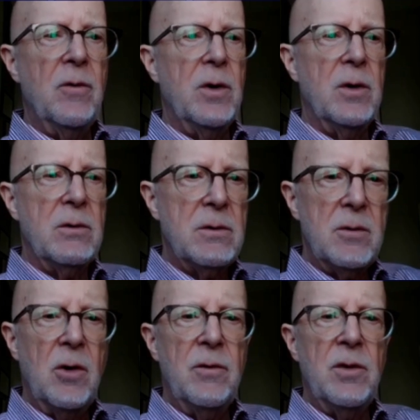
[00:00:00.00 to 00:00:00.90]
over
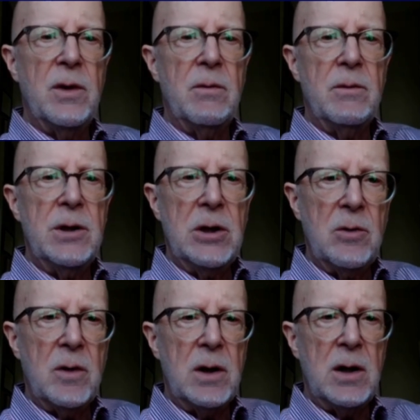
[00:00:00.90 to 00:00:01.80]
over the you
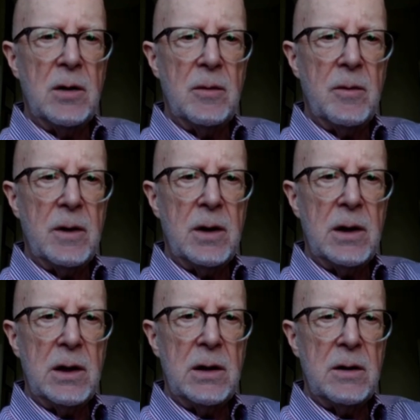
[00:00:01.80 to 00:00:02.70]
know uh,
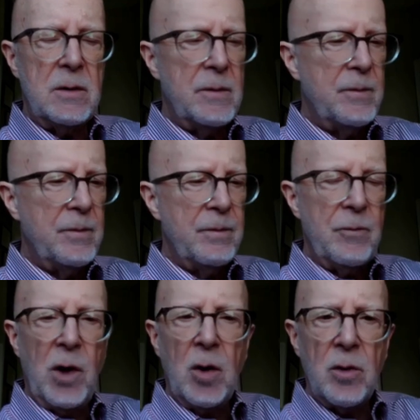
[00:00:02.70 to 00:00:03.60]
uh,
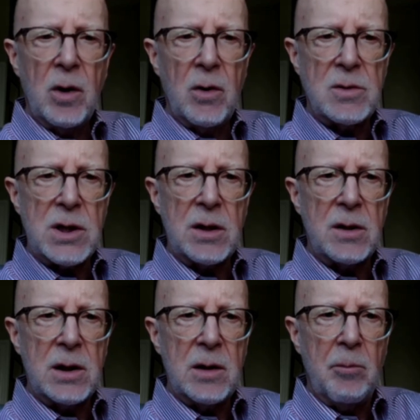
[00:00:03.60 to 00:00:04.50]
railroads
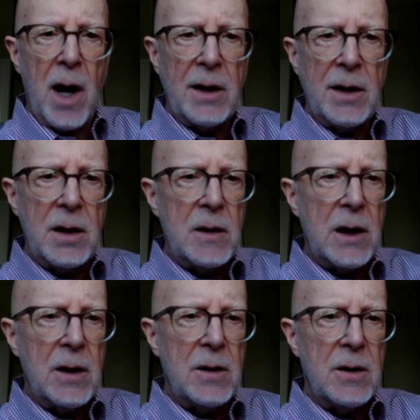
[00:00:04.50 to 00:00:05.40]
and uh,
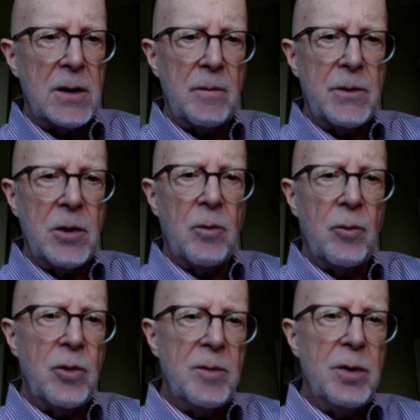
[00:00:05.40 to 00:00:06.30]
mining and uh, you
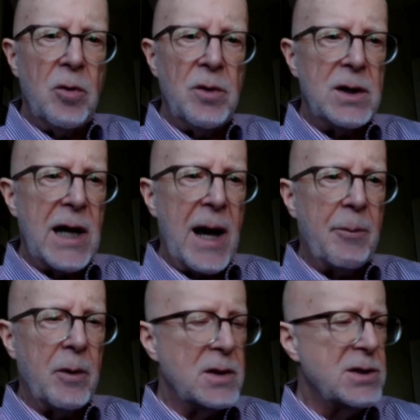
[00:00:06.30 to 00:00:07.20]
know rebuilding
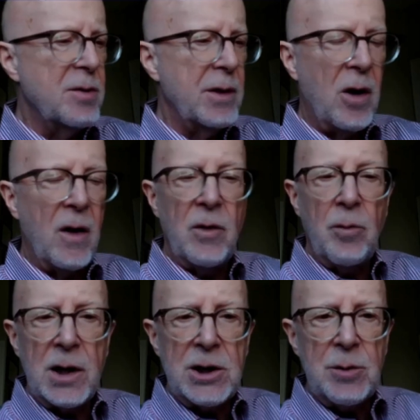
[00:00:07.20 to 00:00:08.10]
capitalism and all
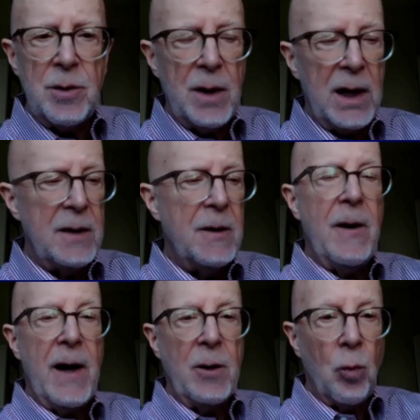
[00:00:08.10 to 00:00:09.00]
the money to be made
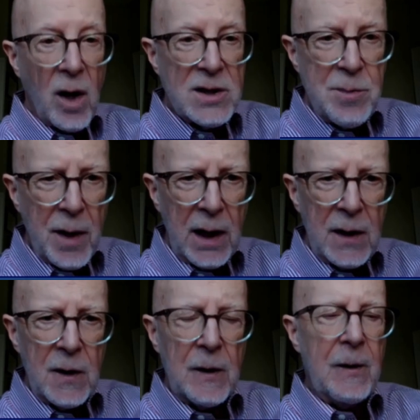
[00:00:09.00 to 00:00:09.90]
and was
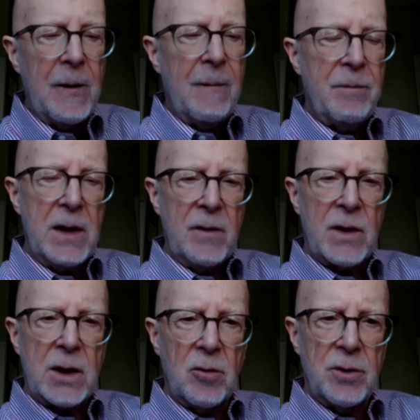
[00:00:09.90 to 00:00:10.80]
made
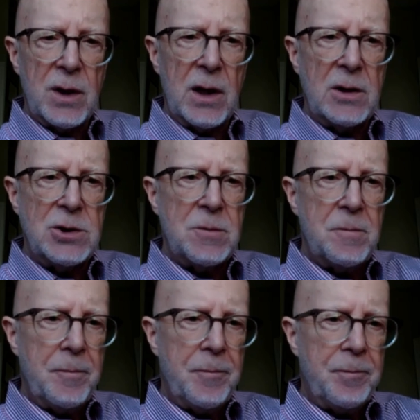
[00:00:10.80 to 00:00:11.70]
in the Gilded
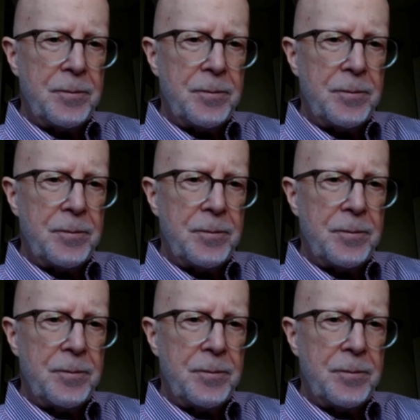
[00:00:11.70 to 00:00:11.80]
Age.